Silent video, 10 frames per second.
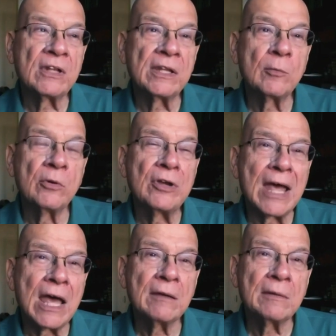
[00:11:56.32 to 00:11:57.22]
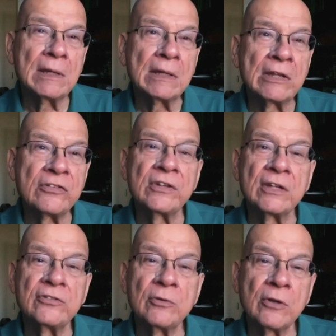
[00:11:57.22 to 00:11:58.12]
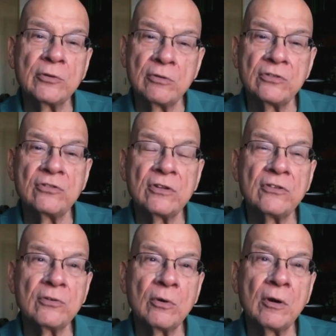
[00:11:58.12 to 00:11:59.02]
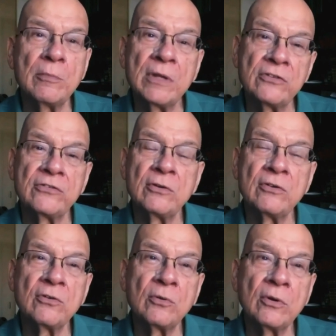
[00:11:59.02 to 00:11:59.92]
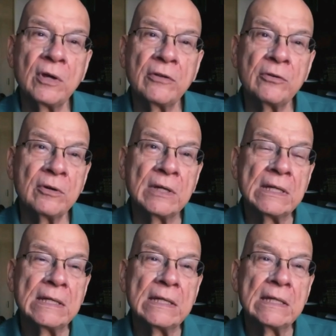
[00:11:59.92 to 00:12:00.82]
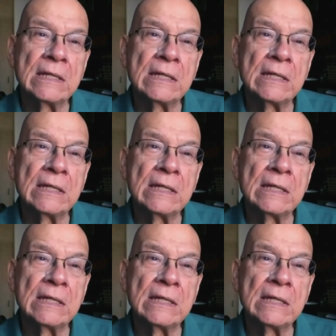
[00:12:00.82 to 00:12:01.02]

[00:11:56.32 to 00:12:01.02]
basically we're not listening to other Christians or our ministers or other